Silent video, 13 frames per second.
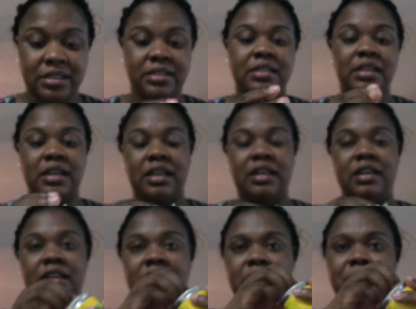
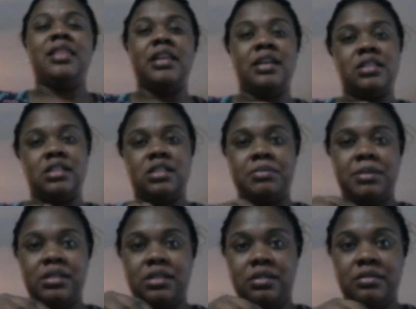yesterday, and they're less
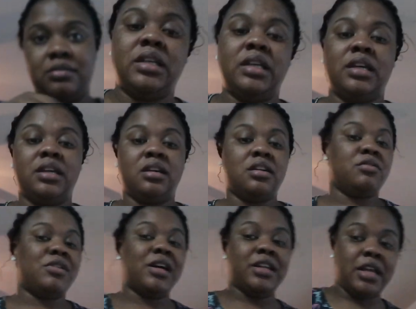expensive.
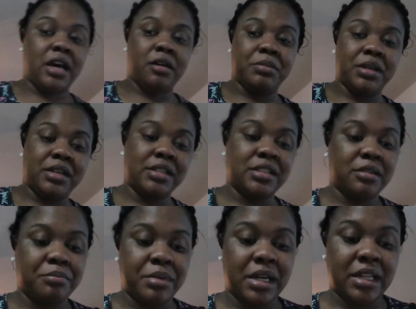And right now, because
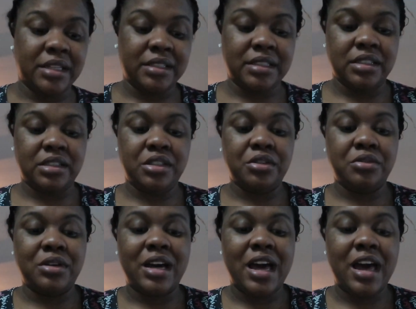I'm balancing
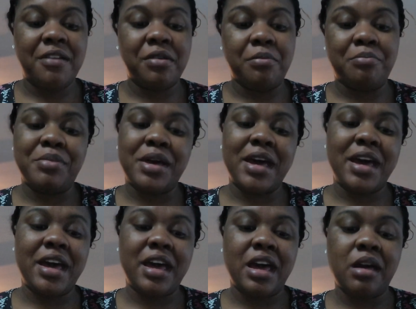too, I have a
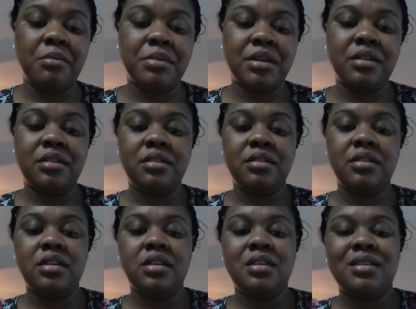bad habit.
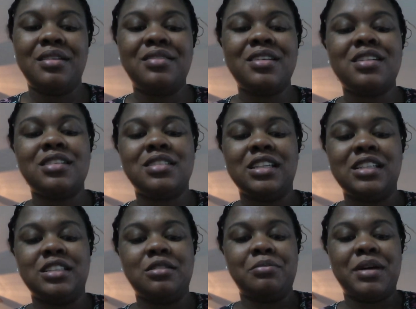I'm not gonna
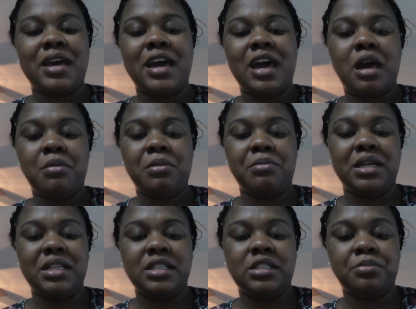say it's a bad habit,
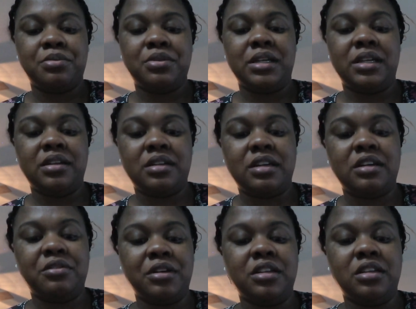but at this point,
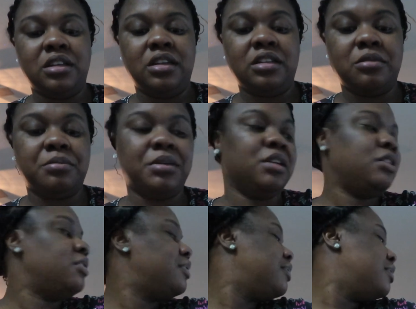I really need to
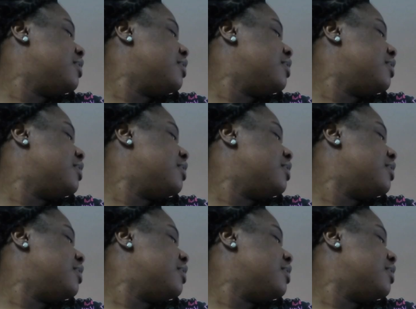be